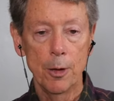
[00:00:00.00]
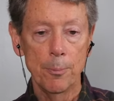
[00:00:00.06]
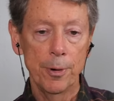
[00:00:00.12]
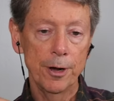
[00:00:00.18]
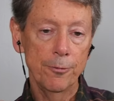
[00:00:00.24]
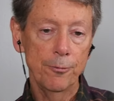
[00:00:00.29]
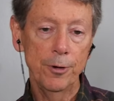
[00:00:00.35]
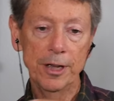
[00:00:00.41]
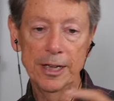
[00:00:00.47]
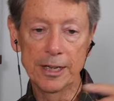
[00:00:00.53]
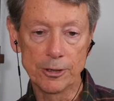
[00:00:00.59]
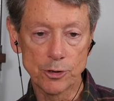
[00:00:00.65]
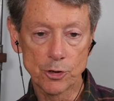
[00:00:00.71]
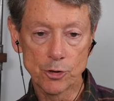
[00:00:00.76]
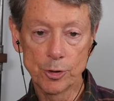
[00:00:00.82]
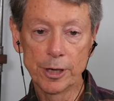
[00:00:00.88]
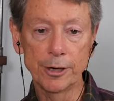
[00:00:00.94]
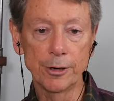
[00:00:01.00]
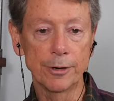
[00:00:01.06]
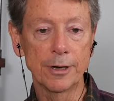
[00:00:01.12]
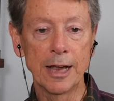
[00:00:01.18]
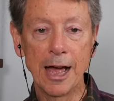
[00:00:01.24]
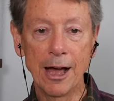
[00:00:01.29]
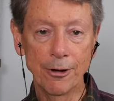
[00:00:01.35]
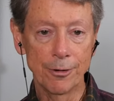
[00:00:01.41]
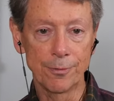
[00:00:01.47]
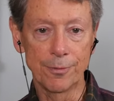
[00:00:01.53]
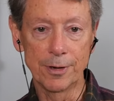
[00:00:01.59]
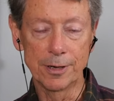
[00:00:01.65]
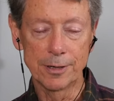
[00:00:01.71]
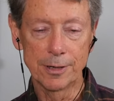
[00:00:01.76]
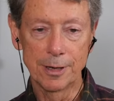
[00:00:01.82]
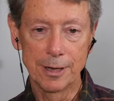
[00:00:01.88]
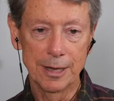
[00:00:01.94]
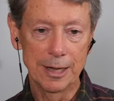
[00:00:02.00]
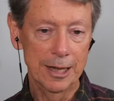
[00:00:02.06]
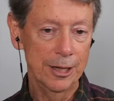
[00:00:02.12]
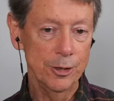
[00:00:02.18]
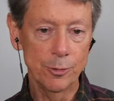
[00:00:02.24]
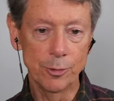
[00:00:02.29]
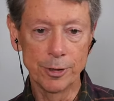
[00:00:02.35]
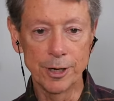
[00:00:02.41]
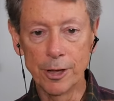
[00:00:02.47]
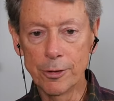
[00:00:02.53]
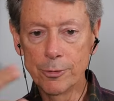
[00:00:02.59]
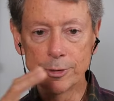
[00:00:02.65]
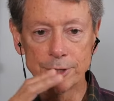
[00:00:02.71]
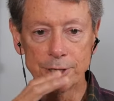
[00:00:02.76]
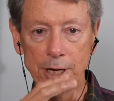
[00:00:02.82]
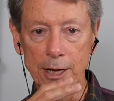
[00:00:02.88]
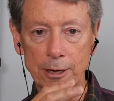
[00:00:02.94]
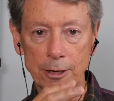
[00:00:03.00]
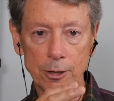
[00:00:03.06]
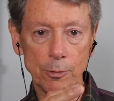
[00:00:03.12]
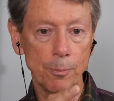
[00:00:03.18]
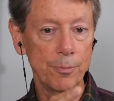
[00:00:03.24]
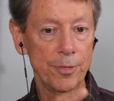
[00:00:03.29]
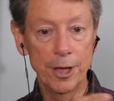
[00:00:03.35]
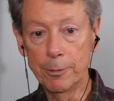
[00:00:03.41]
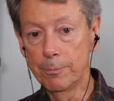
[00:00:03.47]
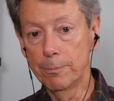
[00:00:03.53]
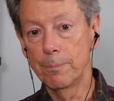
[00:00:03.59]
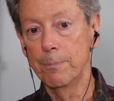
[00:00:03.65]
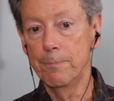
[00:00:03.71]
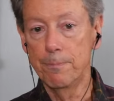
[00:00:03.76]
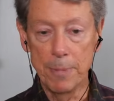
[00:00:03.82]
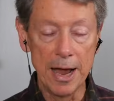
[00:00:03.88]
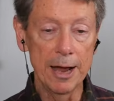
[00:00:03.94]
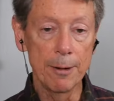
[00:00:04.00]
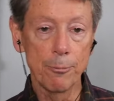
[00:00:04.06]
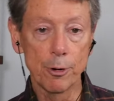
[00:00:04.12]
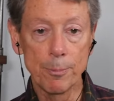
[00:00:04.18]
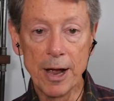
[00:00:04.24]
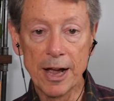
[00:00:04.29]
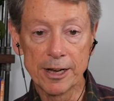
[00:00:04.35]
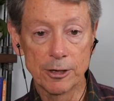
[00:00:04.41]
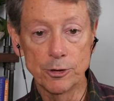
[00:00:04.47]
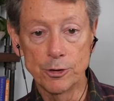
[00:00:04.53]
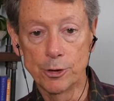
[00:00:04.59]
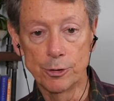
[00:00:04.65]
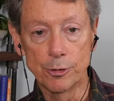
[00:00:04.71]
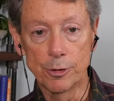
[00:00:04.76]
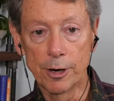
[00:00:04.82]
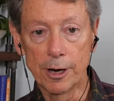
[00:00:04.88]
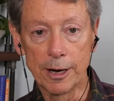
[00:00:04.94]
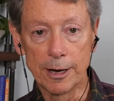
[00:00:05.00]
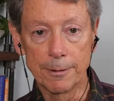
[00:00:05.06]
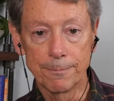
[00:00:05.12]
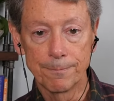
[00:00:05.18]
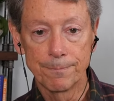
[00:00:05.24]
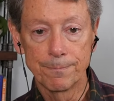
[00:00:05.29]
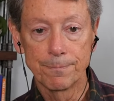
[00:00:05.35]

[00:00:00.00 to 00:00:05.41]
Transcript: But if we get triggered out of it into another silo, then bam, we're back in junior high